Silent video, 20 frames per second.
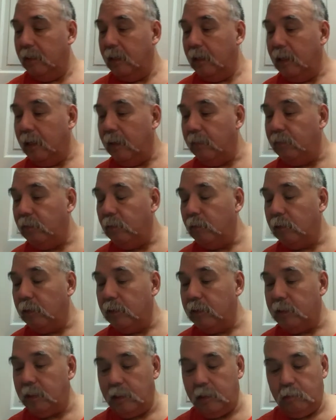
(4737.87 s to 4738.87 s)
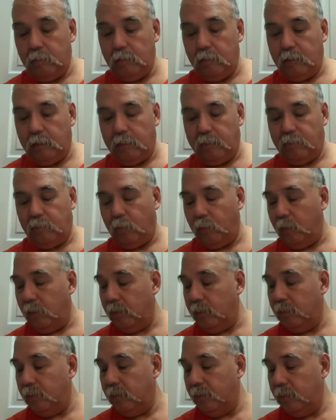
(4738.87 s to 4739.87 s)
if you continue looking for
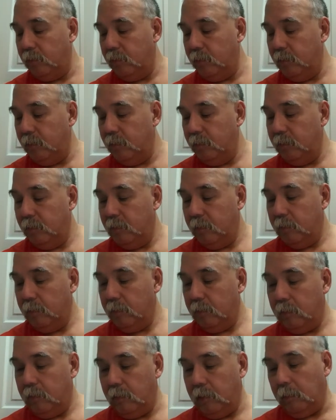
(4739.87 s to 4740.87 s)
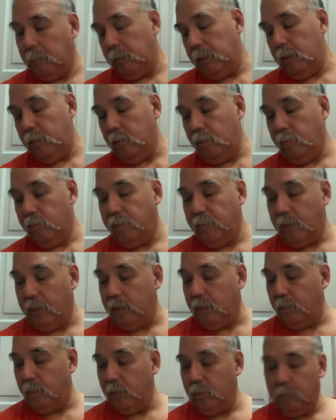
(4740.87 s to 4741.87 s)
it, I mean, either you'll find it
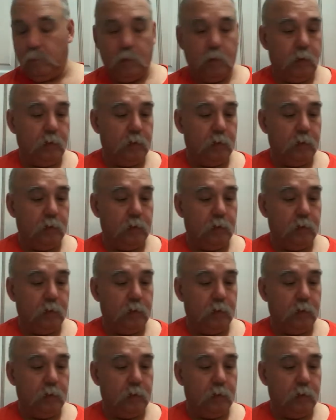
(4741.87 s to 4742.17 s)
or you won't,